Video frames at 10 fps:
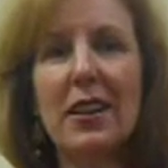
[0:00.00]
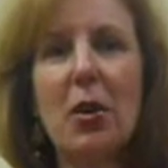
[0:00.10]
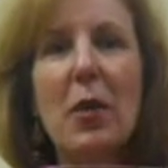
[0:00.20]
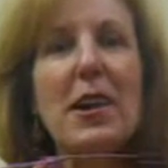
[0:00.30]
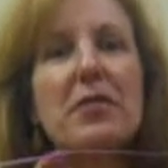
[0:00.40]

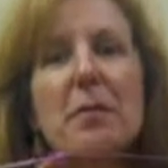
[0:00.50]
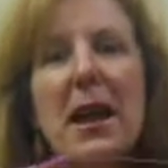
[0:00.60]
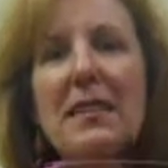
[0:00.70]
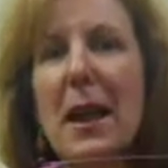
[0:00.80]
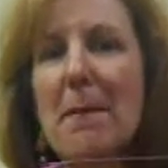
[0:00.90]
We have to
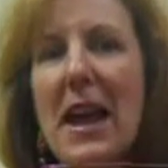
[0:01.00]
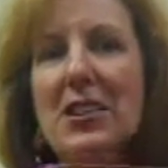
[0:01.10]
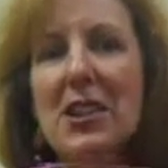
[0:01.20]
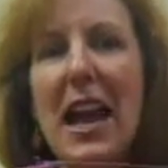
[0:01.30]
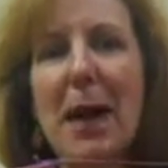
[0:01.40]
make that
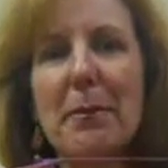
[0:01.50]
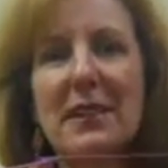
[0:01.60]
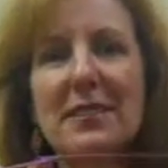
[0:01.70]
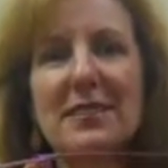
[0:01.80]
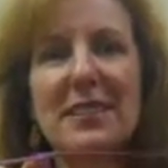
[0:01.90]
magic happen."
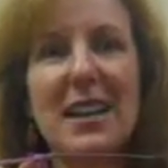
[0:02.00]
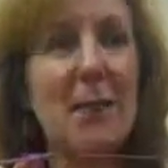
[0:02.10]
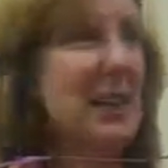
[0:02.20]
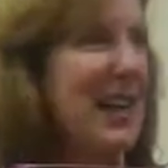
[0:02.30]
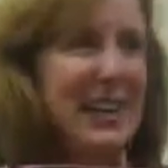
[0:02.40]
I'm
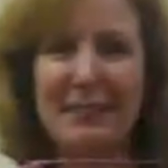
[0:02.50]
like,